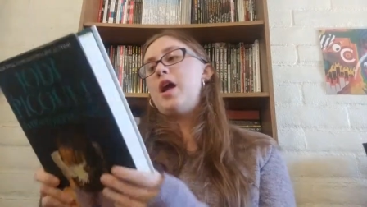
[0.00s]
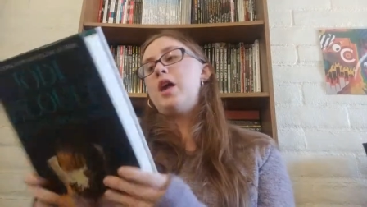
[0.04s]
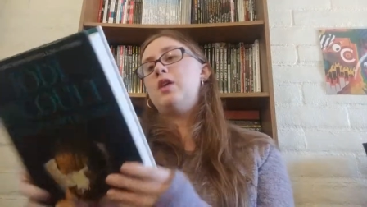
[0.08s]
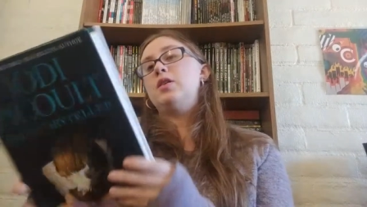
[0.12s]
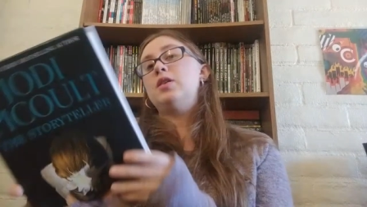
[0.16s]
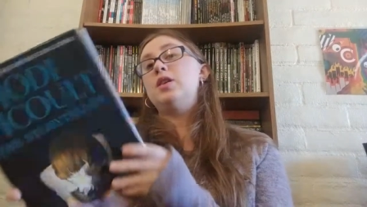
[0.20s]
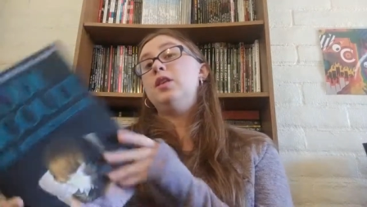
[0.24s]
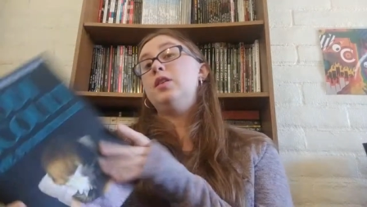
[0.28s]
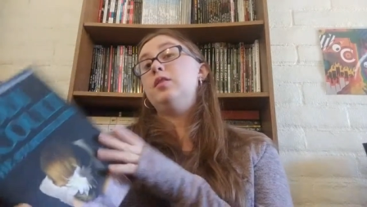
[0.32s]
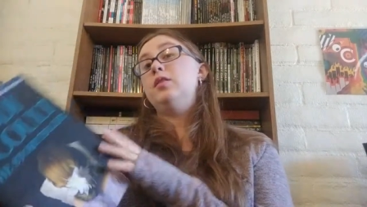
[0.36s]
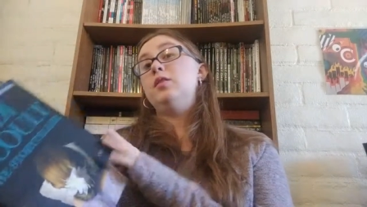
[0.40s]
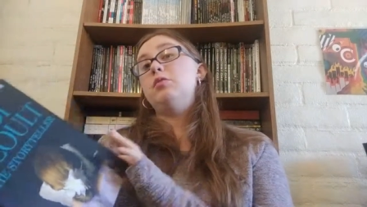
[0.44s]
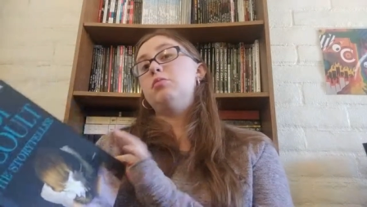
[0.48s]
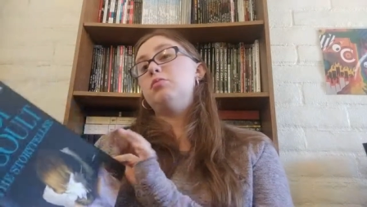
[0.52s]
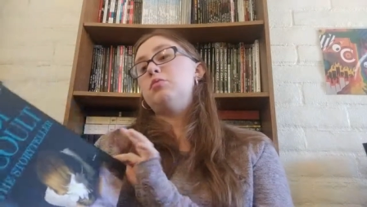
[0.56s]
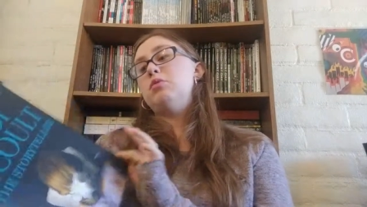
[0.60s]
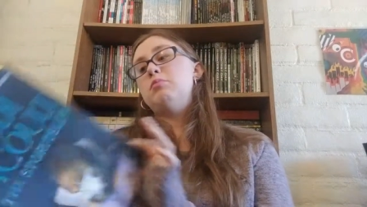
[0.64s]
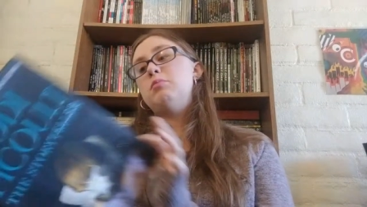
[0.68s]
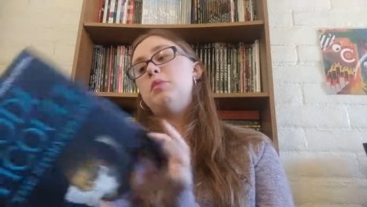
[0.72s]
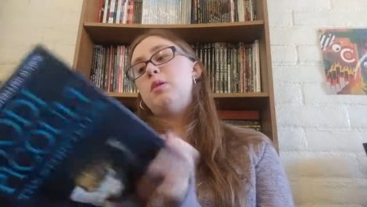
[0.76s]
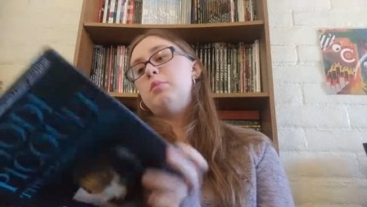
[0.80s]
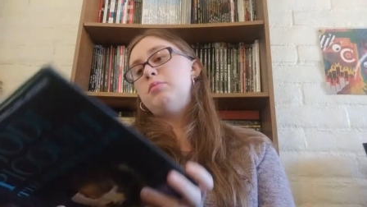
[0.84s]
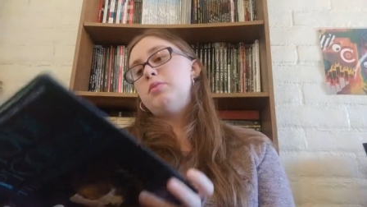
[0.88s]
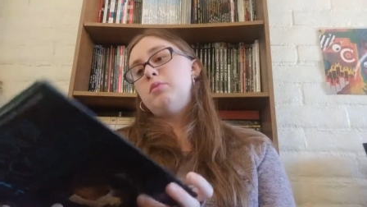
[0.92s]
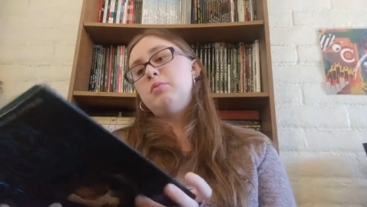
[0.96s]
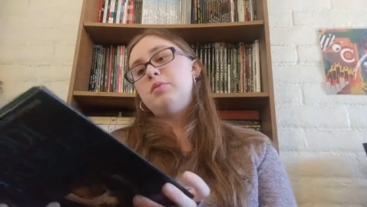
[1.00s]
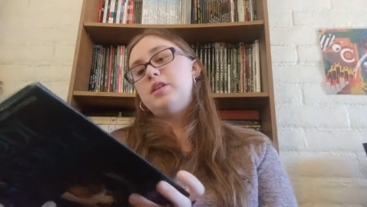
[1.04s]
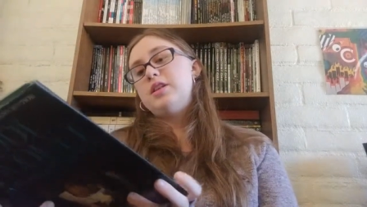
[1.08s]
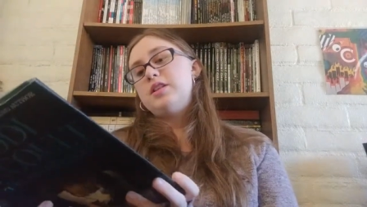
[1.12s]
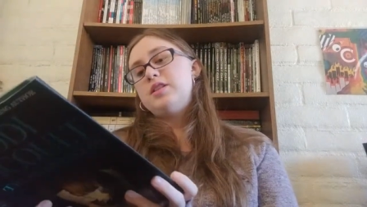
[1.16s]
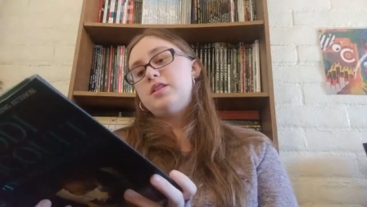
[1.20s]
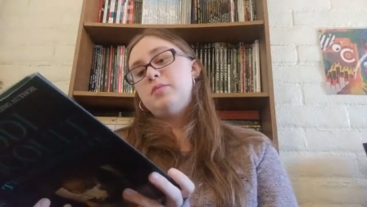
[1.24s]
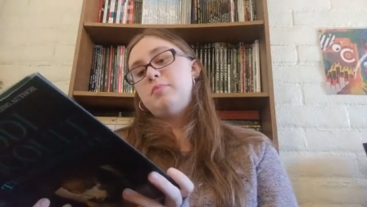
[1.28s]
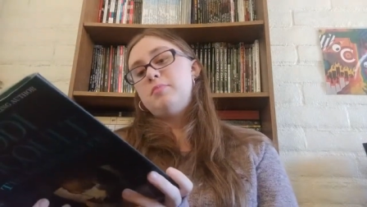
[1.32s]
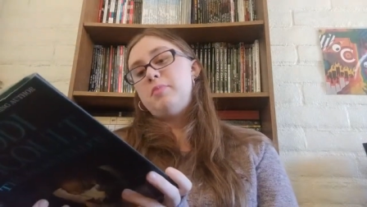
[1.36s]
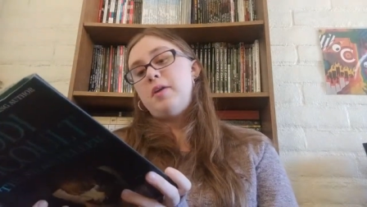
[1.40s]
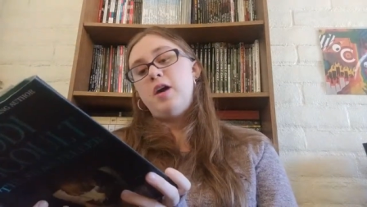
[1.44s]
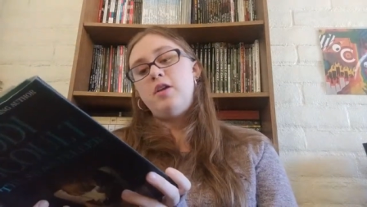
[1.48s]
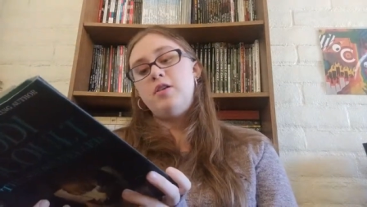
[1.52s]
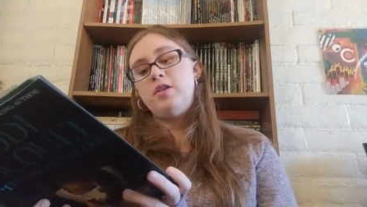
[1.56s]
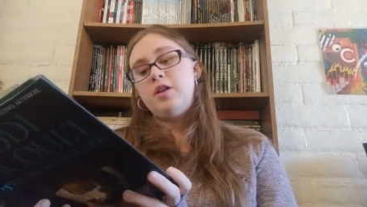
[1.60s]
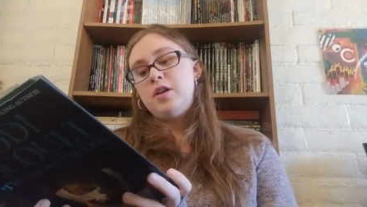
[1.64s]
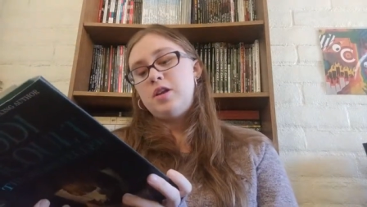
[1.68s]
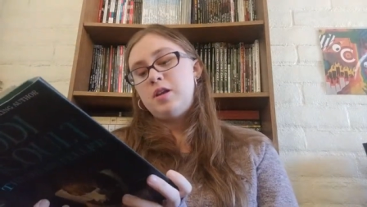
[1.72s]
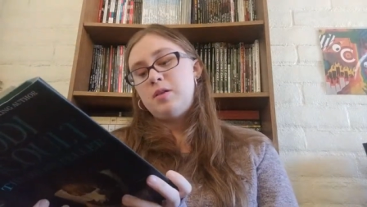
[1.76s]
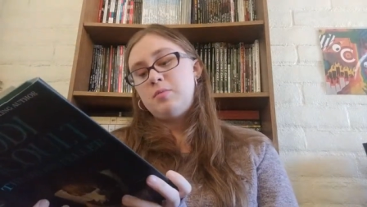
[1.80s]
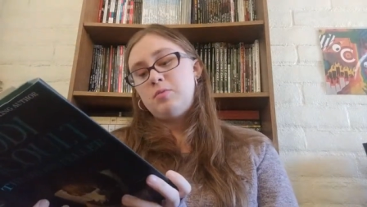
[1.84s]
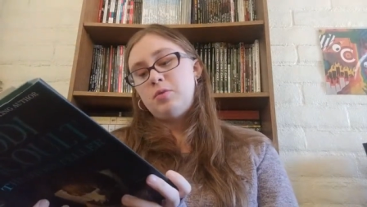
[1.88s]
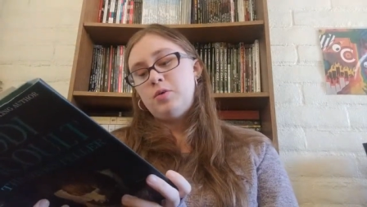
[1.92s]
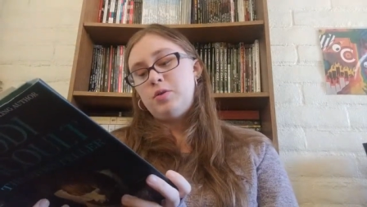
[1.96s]
I don't even remember what it's about
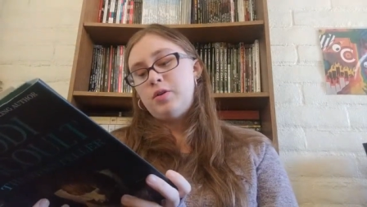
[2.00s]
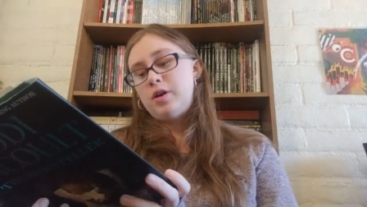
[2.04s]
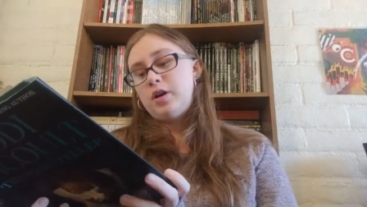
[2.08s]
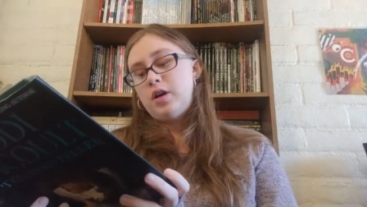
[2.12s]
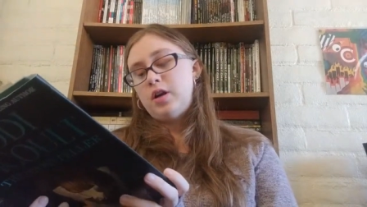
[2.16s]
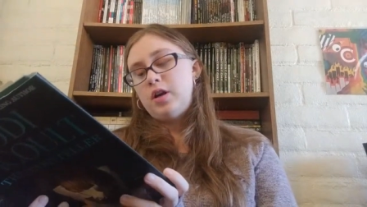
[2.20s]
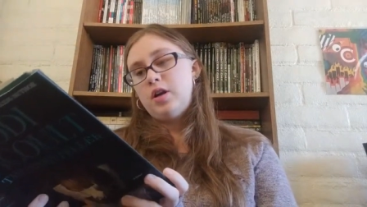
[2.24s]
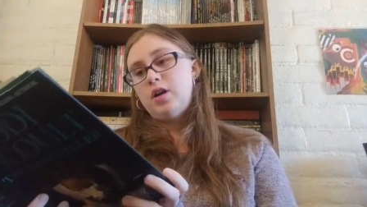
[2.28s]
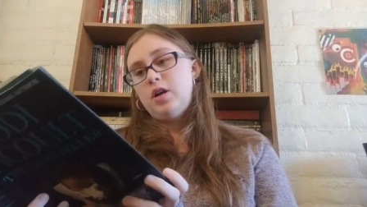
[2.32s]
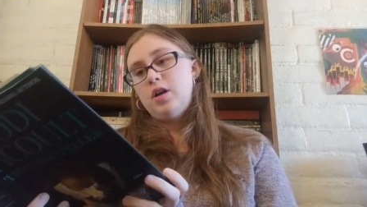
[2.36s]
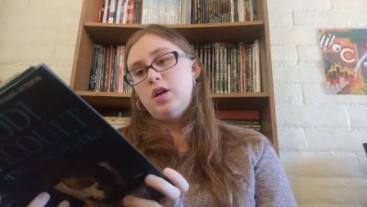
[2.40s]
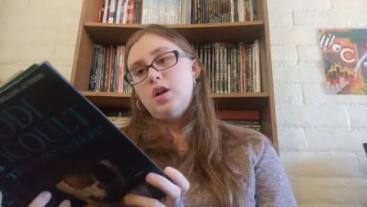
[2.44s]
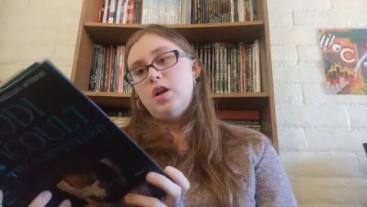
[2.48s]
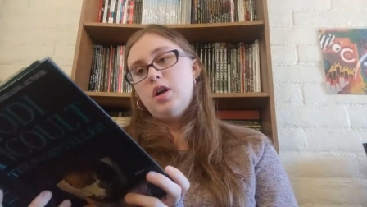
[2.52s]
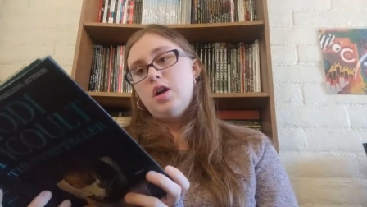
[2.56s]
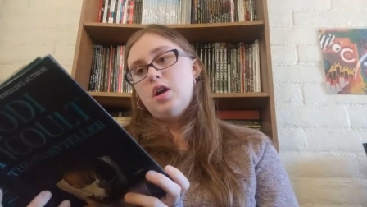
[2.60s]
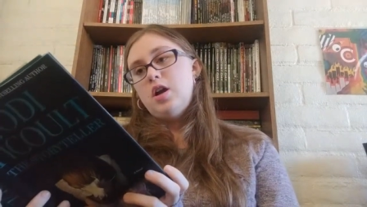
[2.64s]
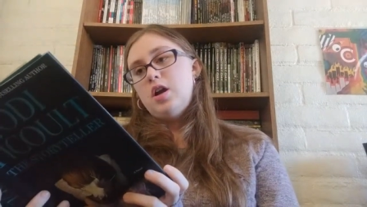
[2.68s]
anymore,